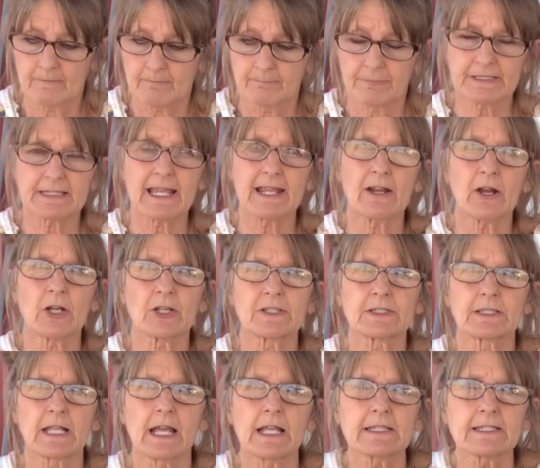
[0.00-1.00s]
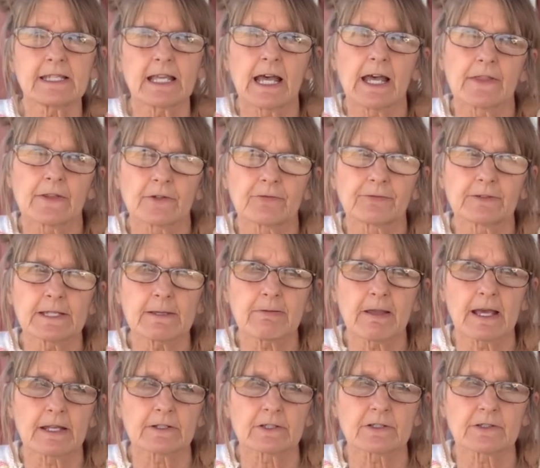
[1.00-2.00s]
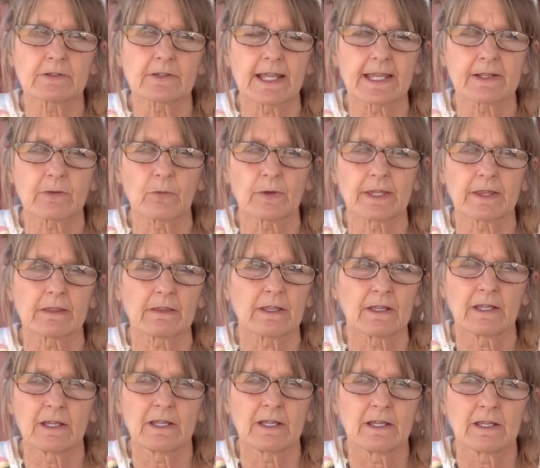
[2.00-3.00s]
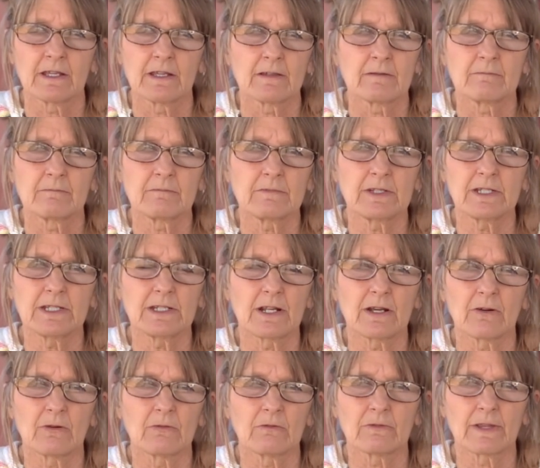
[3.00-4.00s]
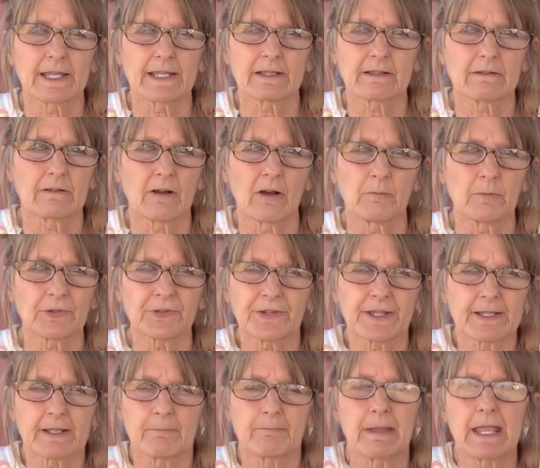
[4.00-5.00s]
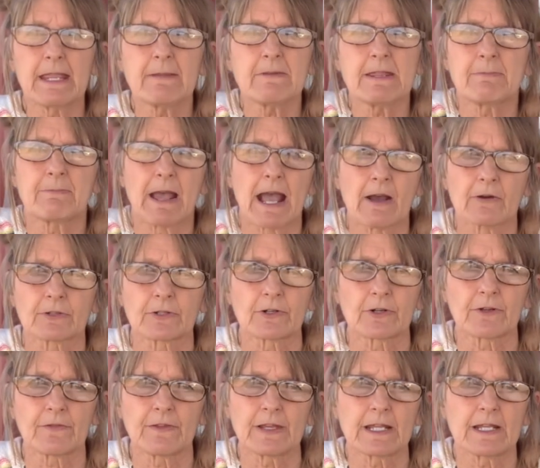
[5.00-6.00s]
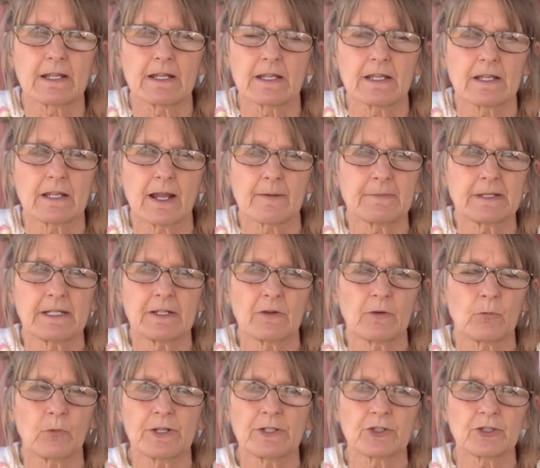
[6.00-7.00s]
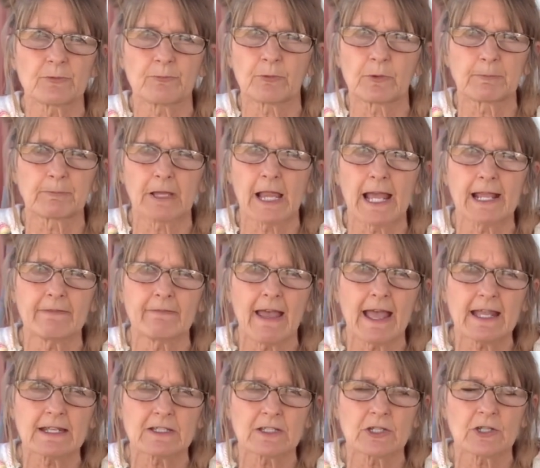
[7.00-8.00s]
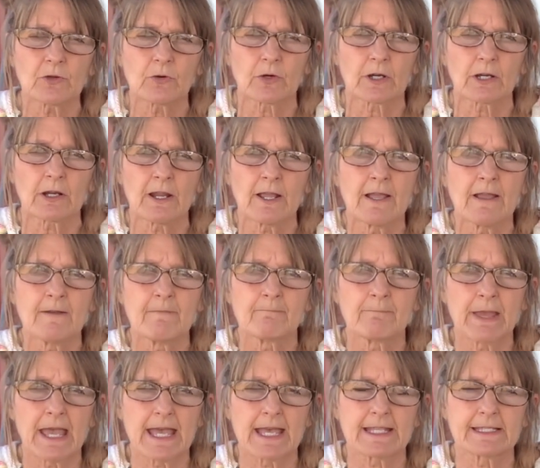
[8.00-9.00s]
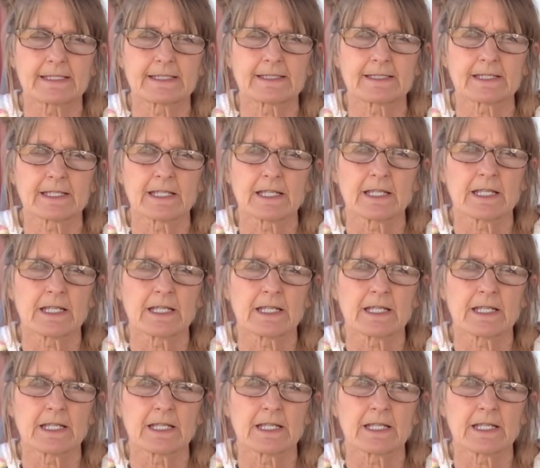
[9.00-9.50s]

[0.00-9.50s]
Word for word: But there's tons of other flea powders, like with, you know, like almost like a baby powder that, I mean, when you're applying that to your pets,